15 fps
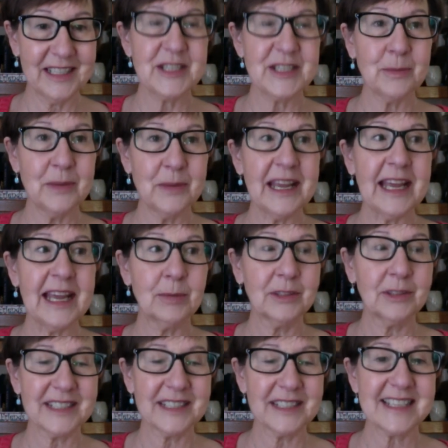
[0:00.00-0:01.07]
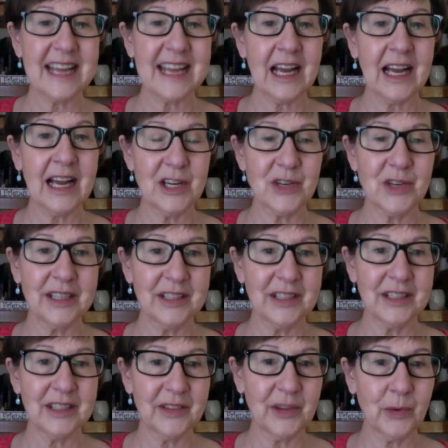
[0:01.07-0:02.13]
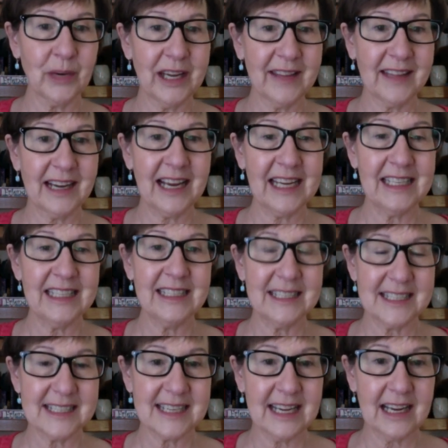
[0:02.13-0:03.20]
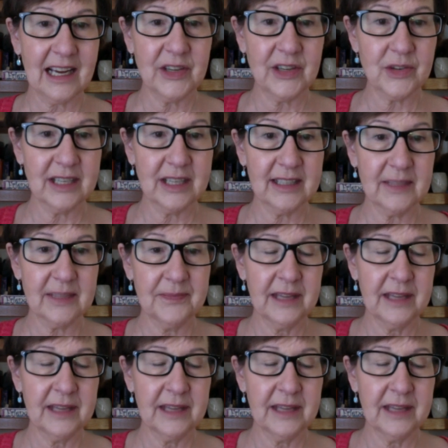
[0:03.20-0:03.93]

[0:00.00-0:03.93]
to be able to stay hydrated the way that I need to stay hydrated.